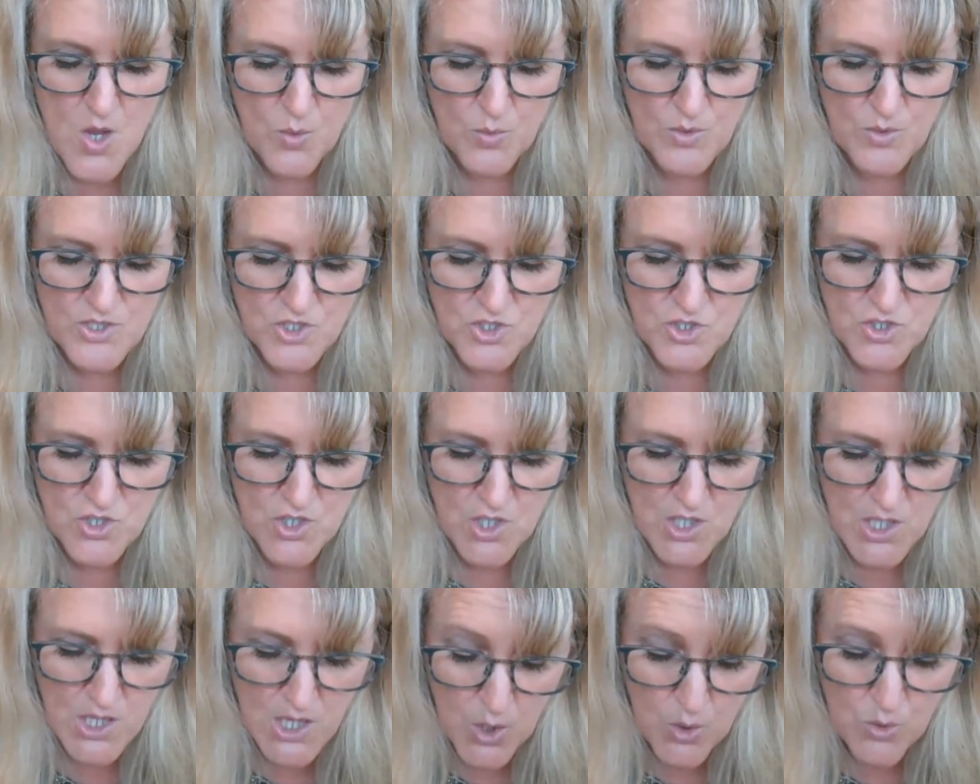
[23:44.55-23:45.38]
was a
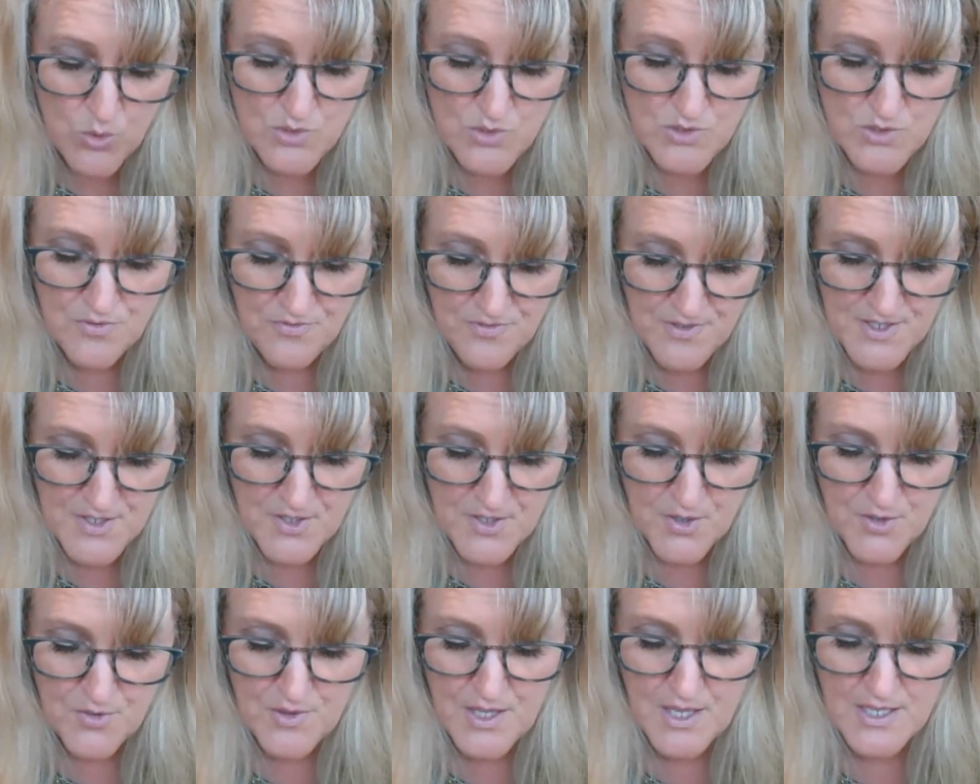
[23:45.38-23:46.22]
cloaked
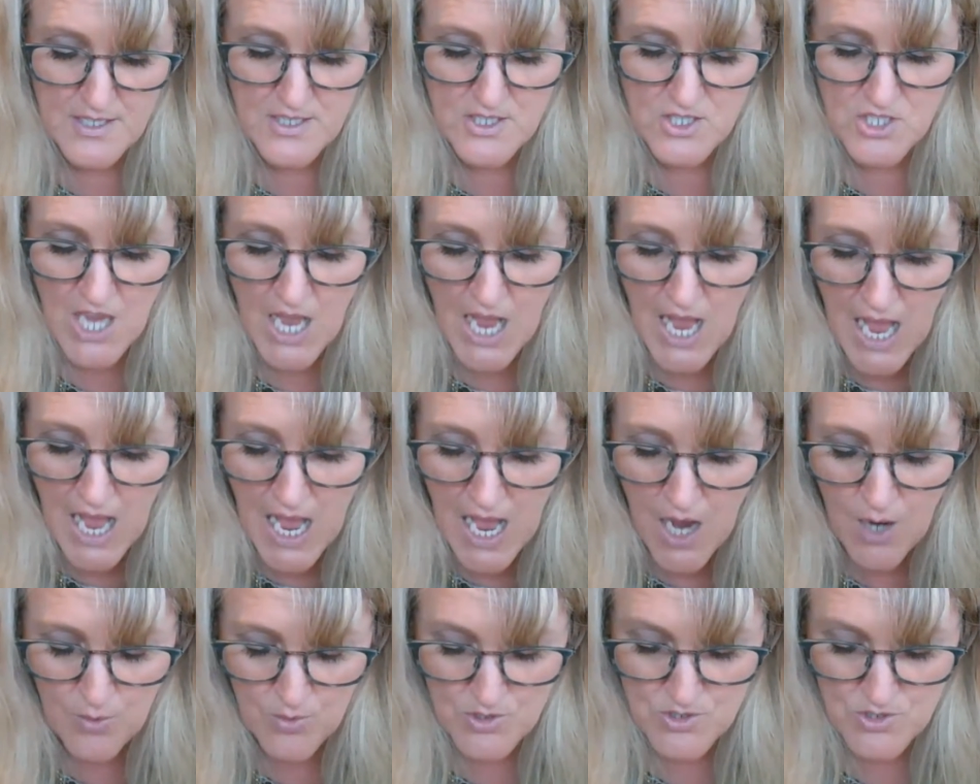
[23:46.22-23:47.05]
figure that
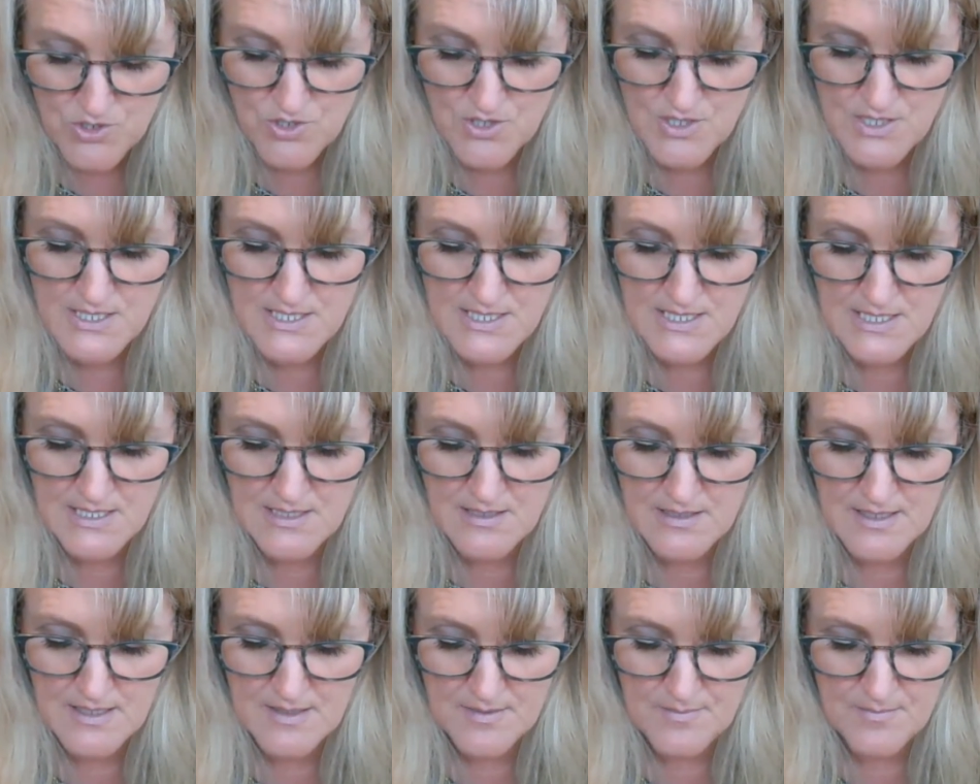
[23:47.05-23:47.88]
towered to the
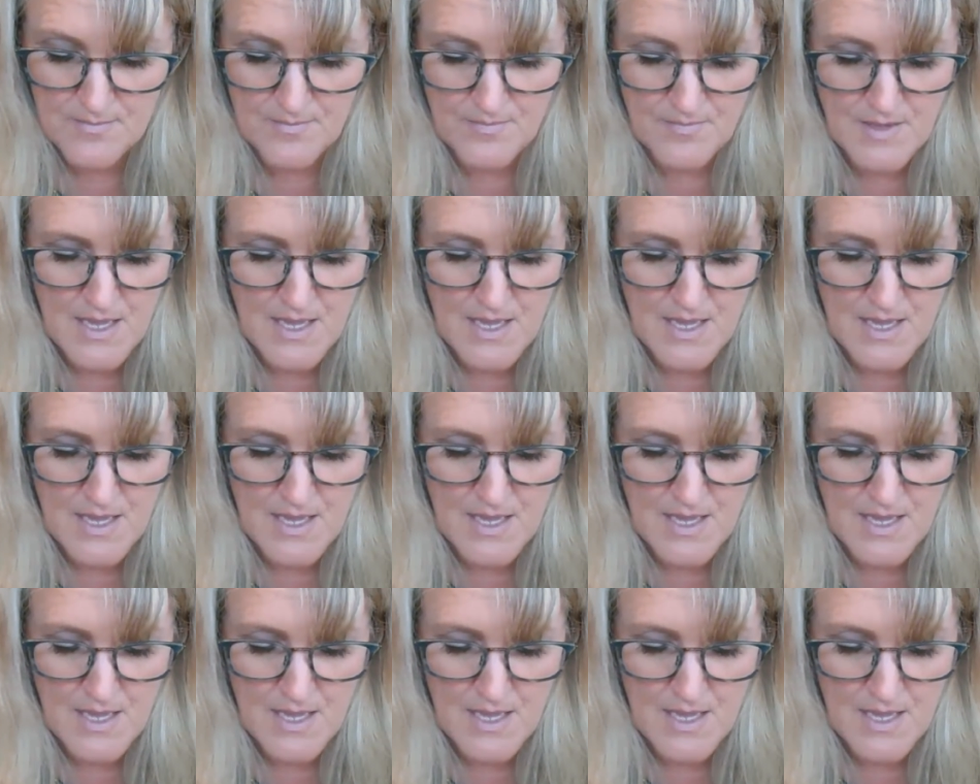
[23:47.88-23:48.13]
ceiling.